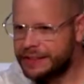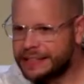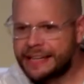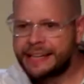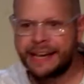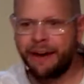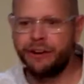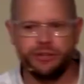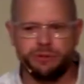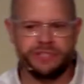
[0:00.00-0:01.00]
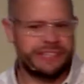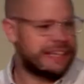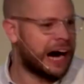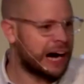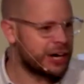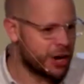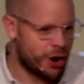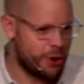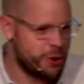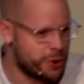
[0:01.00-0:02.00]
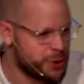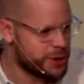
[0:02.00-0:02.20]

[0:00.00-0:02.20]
He can carry you to Congo.